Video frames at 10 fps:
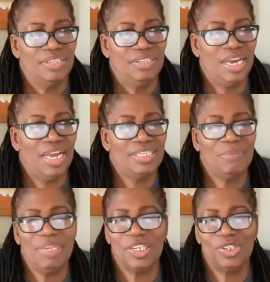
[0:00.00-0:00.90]
you have
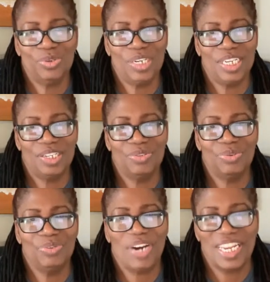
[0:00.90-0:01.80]
to make sure that you do
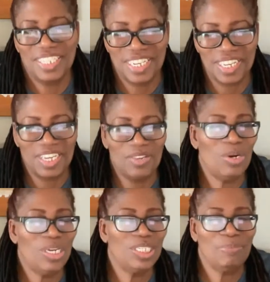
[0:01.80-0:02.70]
the right thing. You don't
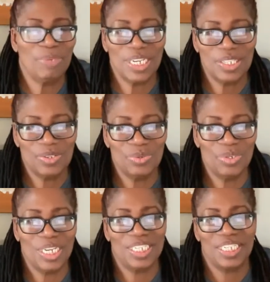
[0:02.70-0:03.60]
want your mother to
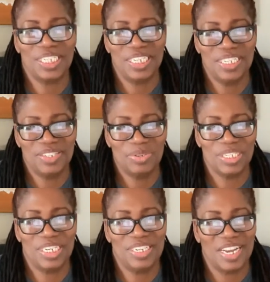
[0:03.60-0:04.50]
know that you did this or
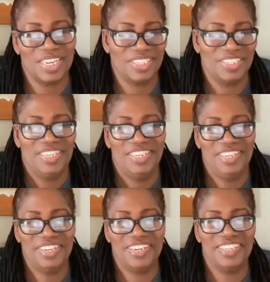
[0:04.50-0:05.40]
did that.
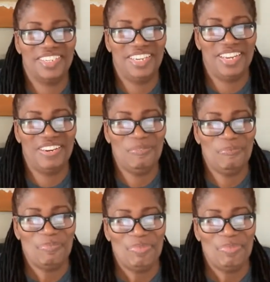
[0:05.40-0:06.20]
You understand?